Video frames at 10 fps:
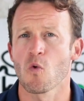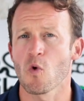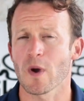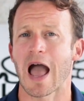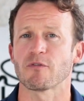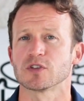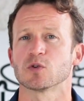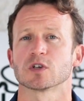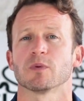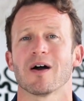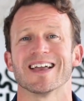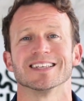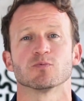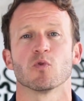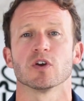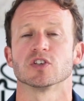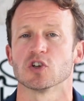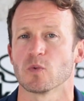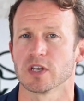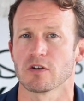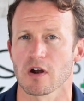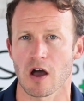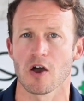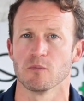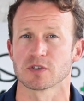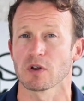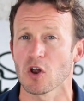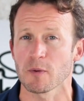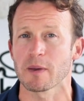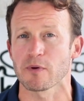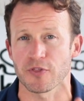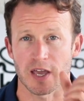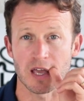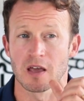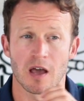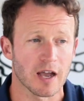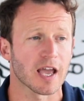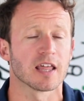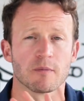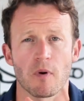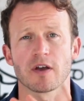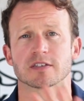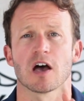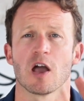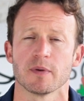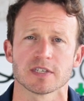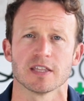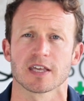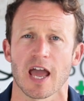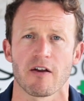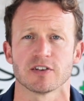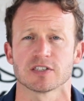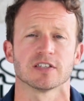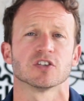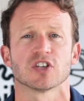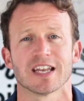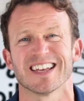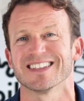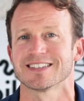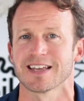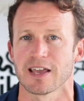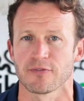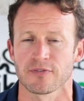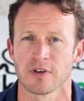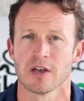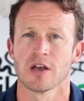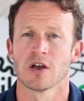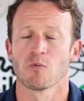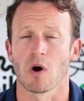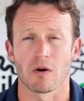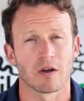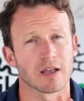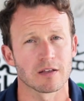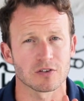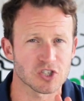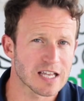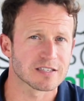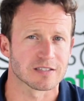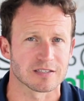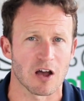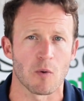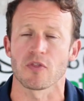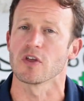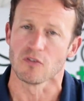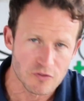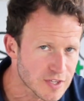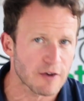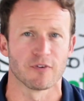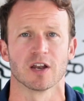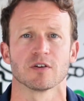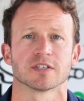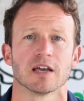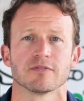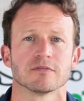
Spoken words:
What we haven't talked about is what you do when you're at home. So a lot of people think, okay, the bike's at home, it's in the garage, it's in the shed, it's safe. Well, sheds to start with, definitely not safe.